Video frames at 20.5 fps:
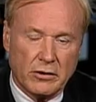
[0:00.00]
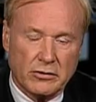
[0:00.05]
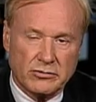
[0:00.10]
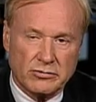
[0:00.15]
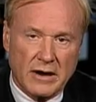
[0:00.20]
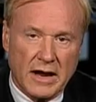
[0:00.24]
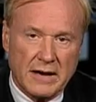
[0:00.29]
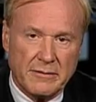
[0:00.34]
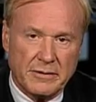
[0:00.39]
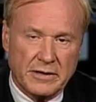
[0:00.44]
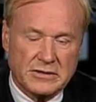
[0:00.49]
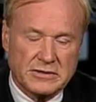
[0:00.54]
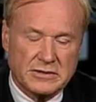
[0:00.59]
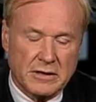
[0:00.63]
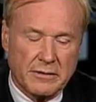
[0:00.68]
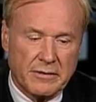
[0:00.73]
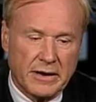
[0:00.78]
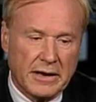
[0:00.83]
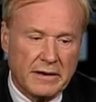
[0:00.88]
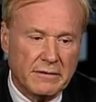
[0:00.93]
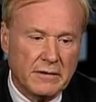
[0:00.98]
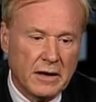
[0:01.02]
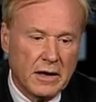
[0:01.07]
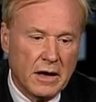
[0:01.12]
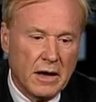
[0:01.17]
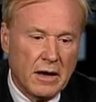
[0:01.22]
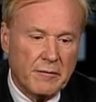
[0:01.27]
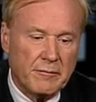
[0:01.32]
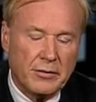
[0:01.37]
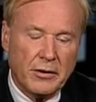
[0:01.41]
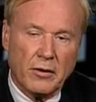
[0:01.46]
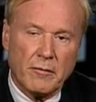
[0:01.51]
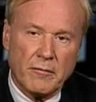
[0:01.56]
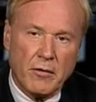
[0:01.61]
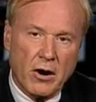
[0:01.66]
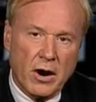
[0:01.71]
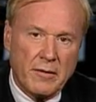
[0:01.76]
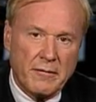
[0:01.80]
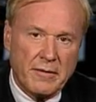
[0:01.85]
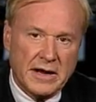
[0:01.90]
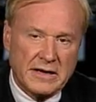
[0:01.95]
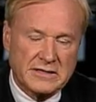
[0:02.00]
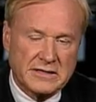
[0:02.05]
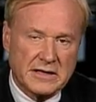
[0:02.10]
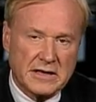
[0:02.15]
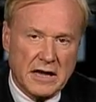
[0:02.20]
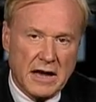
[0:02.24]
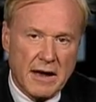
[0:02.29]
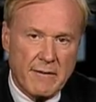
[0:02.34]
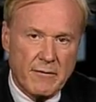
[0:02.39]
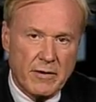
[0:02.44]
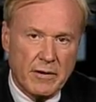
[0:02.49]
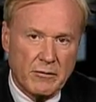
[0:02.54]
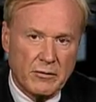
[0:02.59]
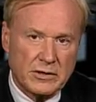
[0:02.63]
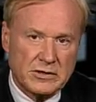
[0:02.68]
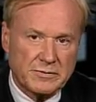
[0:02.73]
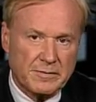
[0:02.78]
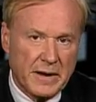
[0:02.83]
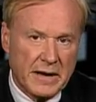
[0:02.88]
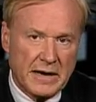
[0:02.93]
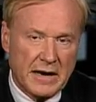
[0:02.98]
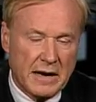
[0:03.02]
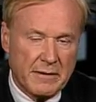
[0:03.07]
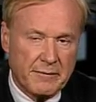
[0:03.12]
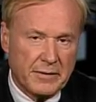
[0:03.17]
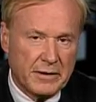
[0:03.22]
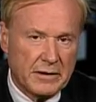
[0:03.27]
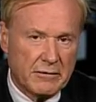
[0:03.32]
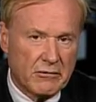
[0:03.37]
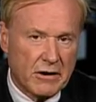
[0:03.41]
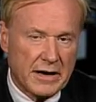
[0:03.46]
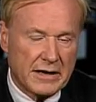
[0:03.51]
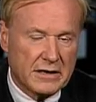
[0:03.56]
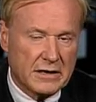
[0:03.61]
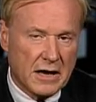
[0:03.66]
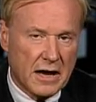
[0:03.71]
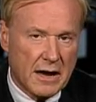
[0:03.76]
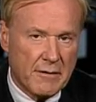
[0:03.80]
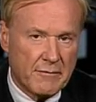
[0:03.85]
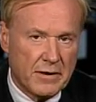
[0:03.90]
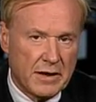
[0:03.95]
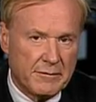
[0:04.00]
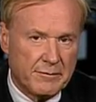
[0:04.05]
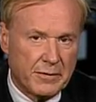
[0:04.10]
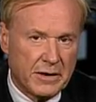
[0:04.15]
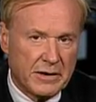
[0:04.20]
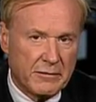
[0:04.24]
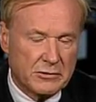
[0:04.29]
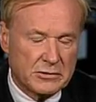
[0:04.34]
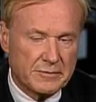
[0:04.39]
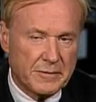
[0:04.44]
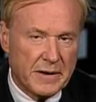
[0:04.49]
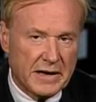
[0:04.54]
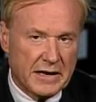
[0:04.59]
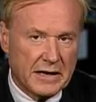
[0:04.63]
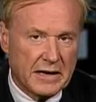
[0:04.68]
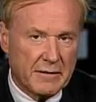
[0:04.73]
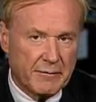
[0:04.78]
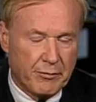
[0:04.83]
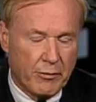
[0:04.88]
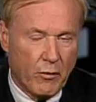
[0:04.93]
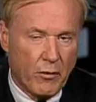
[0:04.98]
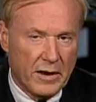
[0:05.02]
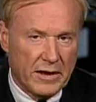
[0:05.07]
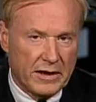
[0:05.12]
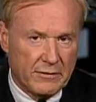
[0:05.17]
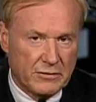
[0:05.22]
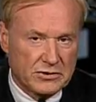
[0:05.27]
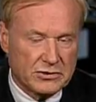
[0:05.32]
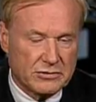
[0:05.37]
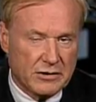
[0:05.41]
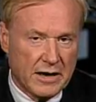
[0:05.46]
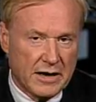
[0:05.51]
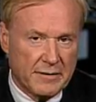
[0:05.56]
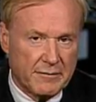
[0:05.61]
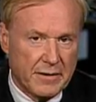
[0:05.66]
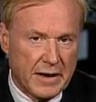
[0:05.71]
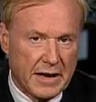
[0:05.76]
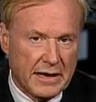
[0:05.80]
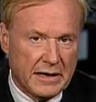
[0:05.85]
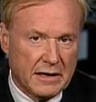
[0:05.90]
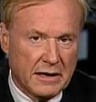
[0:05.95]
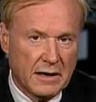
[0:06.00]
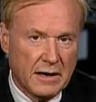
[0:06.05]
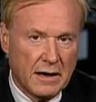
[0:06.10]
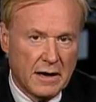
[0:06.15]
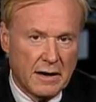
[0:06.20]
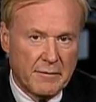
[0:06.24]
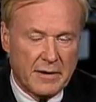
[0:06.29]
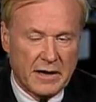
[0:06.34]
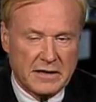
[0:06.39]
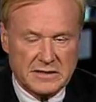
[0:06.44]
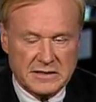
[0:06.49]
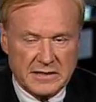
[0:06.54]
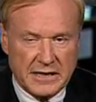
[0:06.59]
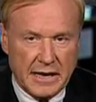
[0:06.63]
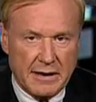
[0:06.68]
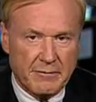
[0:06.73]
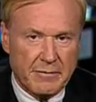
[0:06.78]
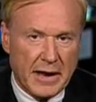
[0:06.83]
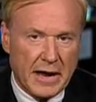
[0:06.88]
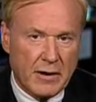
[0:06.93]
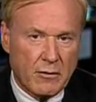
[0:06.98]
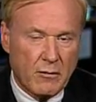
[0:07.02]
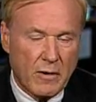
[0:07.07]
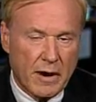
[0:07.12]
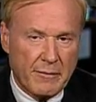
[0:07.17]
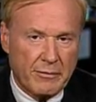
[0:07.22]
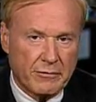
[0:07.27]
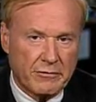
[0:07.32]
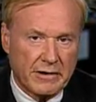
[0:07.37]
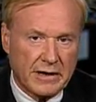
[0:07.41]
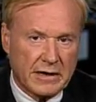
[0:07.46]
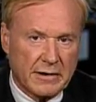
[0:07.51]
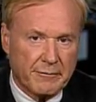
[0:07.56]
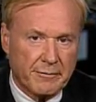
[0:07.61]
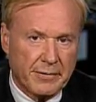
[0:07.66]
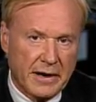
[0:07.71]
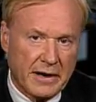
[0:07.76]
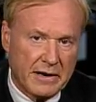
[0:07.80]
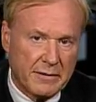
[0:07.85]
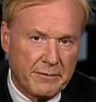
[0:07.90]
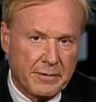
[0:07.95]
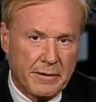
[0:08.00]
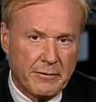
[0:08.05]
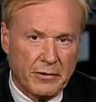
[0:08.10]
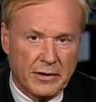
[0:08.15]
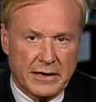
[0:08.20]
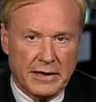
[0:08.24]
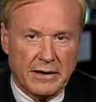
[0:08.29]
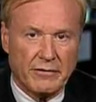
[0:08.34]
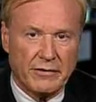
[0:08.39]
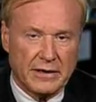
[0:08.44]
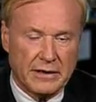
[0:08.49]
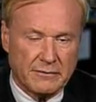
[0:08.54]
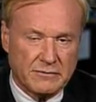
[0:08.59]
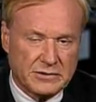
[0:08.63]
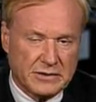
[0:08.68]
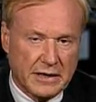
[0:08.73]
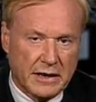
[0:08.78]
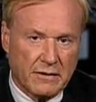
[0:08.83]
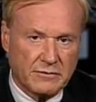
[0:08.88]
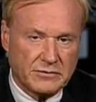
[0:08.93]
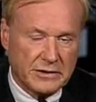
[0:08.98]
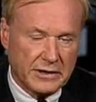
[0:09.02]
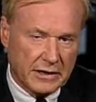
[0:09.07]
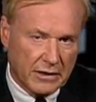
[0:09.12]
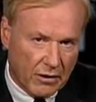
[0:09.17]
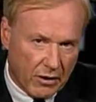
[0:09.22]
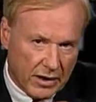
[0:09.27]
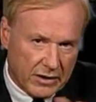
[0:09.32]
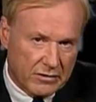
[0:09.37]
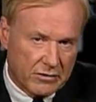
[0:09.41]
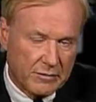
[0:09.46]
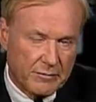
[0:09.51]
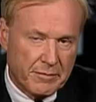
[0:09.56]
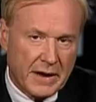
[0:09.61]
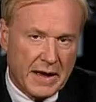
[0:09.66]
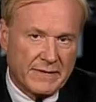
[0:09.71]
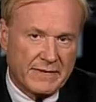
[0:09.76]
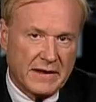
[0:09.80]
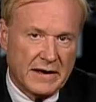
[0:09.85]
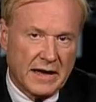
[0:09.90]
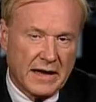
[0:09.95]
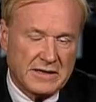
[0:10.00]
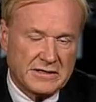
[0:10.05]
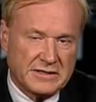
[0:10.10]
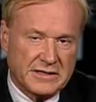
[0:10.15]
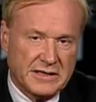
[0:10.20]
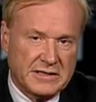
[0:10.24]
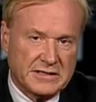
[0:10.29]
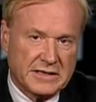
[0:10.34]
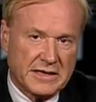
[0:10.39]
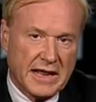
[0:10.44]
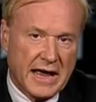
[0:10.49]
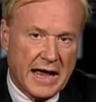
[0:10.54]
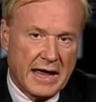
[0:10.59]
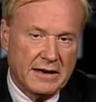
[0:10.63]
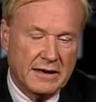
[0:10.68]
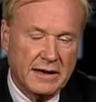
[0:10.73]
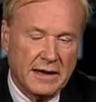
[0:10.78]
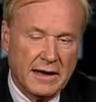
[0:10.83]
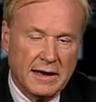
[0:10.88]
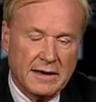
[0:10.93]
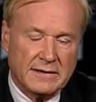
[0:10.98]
or try to be exterminated. Bill Maher makes a comment which may not have been the right comment, but he was making a point he was trying to make about stand back weaponry compared to people killing themselves. You can argue about the niceties of that.